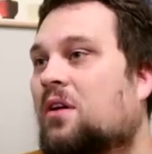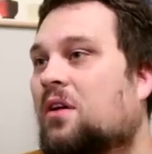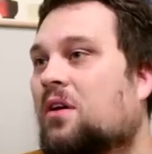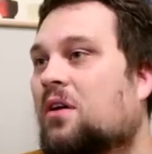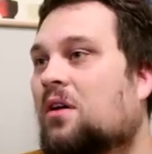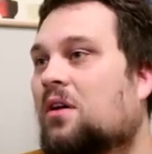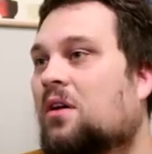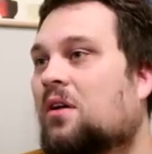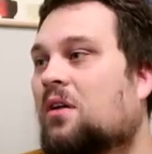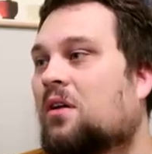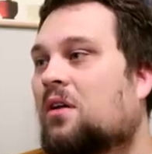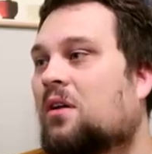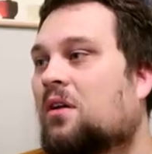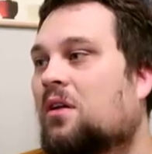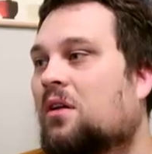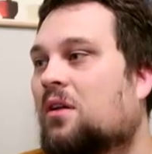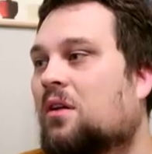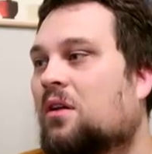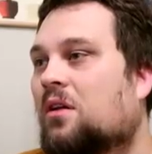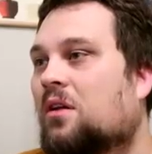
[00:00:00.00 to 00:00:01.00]

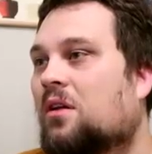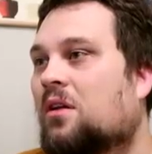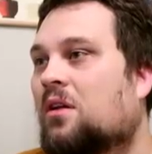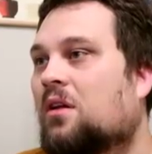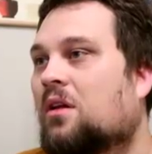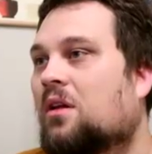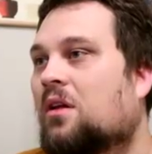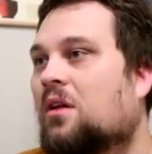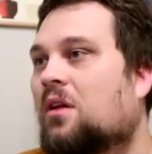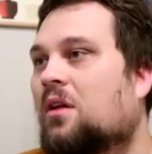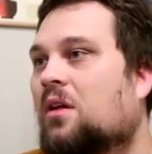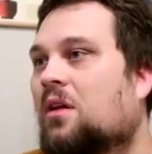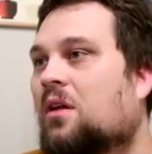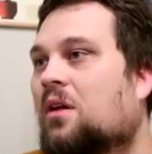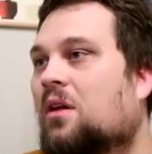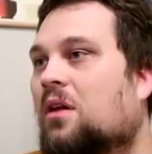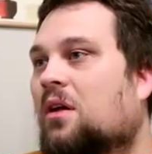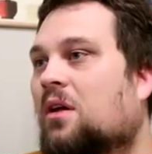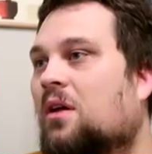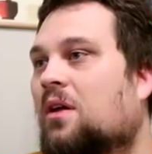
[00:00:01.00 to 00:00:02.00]

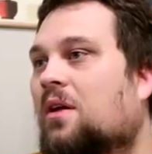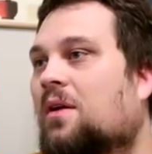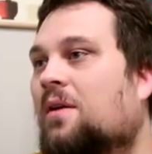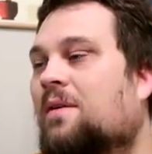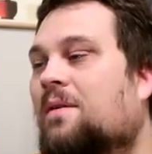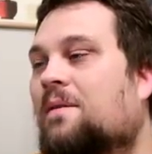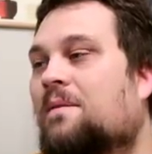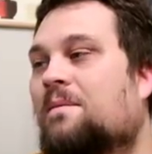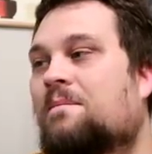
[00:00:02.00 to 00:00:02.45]
(silence)